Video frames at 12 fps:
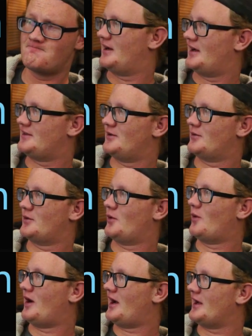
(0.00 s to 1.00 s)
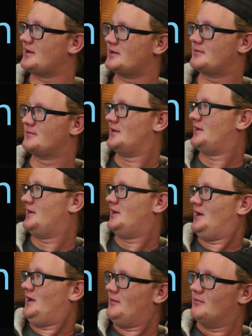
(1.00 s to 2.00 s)
I don't know why,
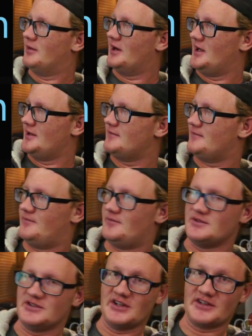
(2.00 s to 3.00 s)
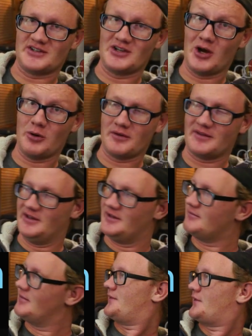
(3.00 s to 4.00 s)
but just go with it.
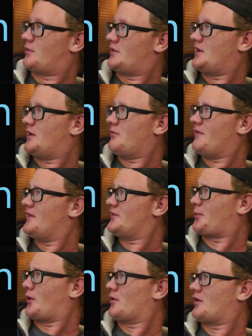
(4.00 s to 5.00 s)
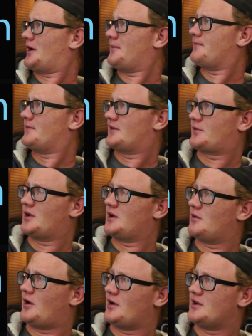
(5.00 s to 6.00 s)
So we're done with this program. That's really
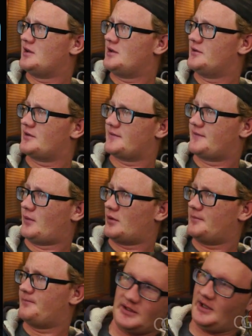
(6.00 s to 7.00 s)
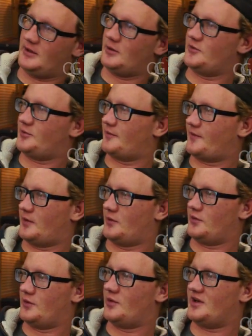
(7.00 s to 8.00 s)
all you'd use it for. I'd almost prefer
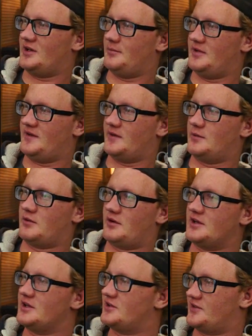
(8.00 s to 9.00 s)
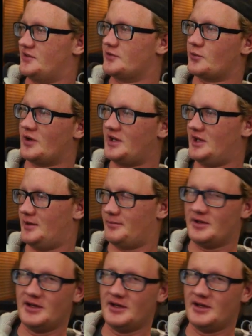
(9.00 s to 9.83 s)
the WinHip method, where you just use WinHip